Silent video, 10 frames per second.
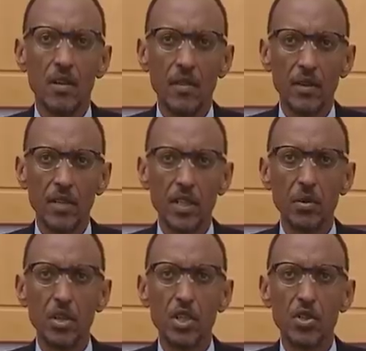The
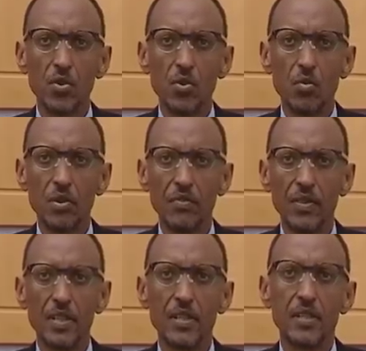critical issue we
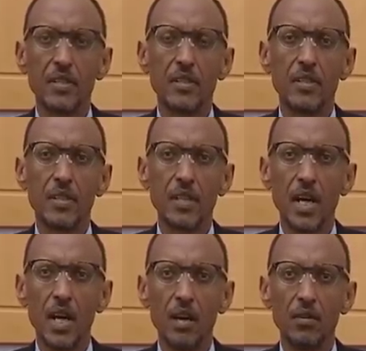face is
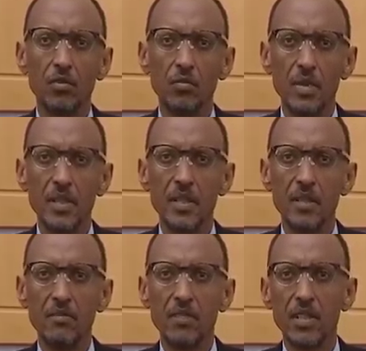how to better
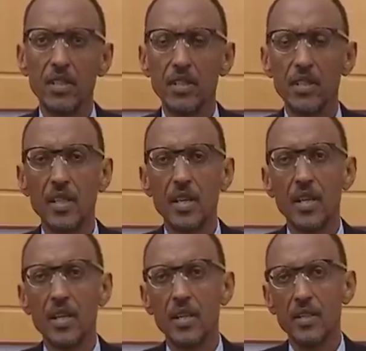leverage
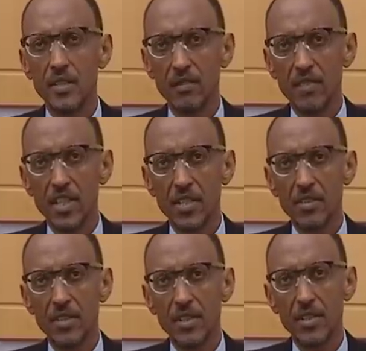
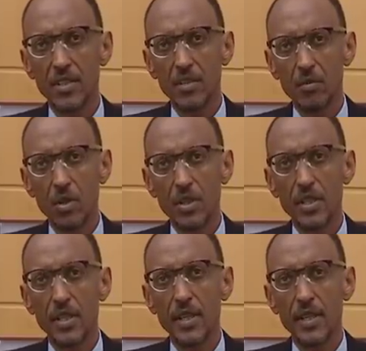interventions in
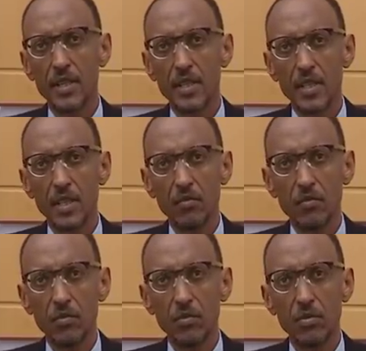water, energy, and
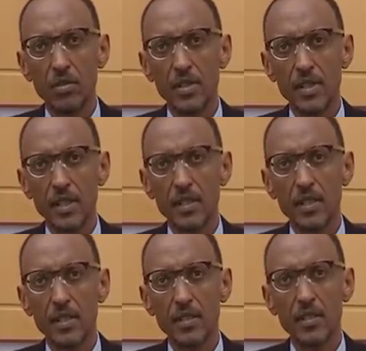food
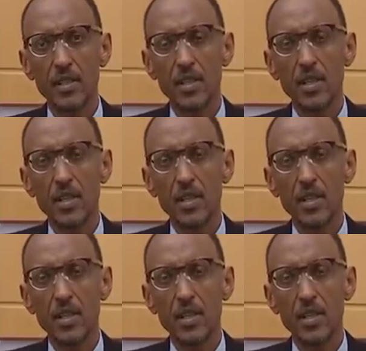sectors